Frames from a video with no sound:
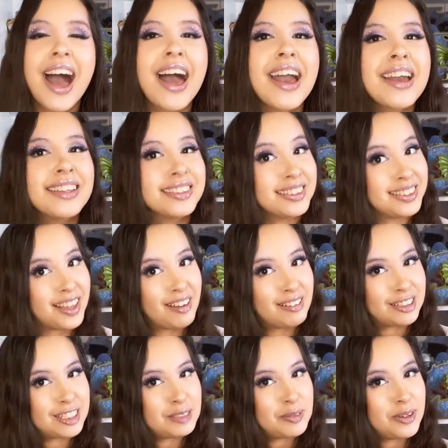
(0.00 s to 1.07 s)
I
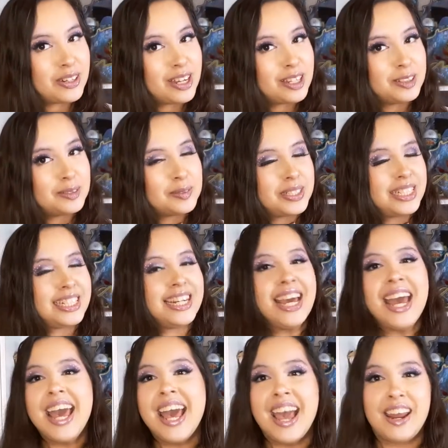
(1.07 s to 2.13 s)
love Spirit Halloween,
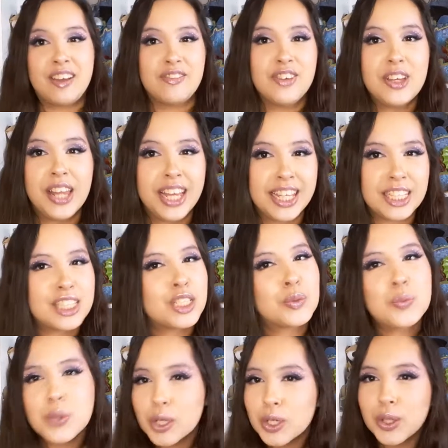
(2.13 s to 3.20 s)
and I feel like it's
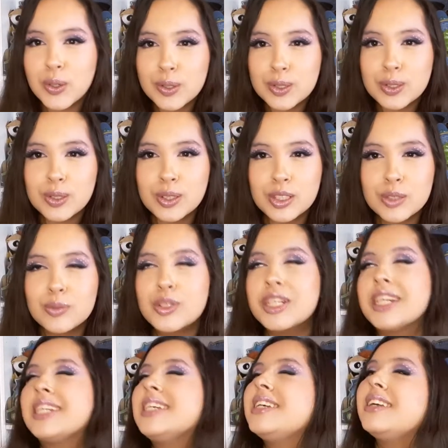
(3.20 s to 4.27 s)
just one of those stores where
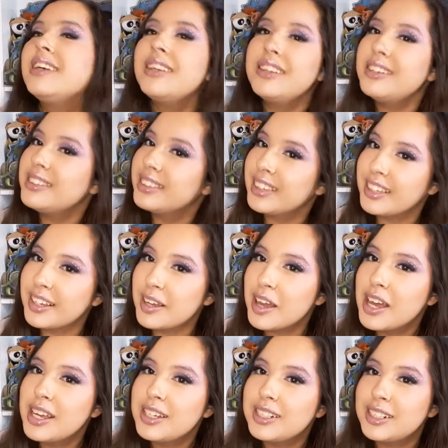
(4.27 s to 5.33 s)
you can easily
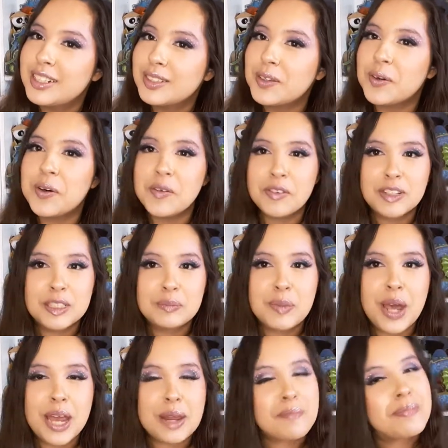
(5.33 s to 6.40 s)
just
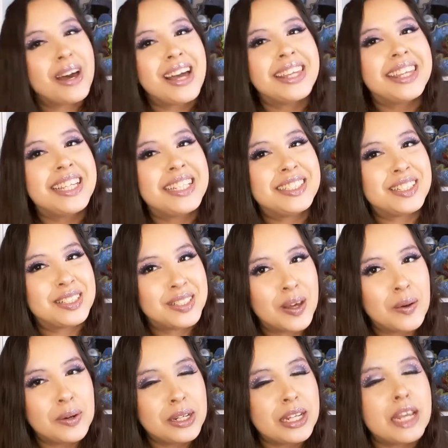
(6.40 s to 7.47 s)
overspend and buy things you
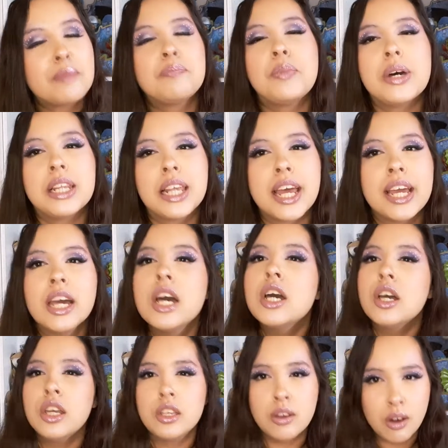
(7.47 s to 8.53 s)
don't need, but like
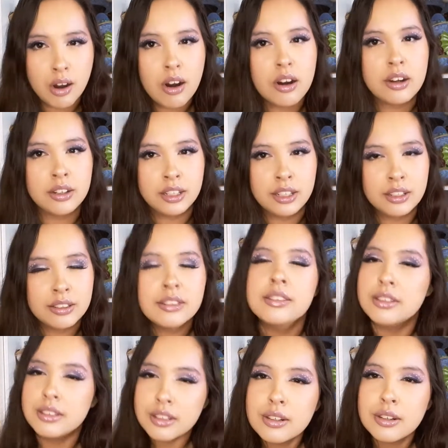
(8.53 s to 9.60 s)
your heart
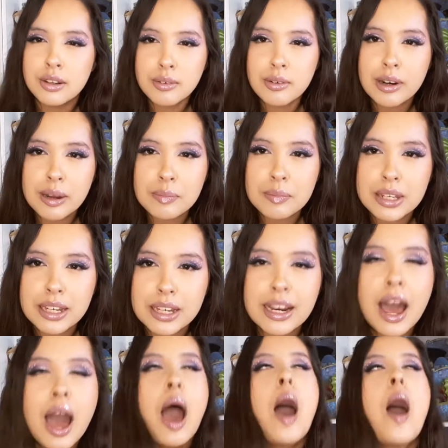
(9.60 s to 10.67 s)
needs. You know what I mean?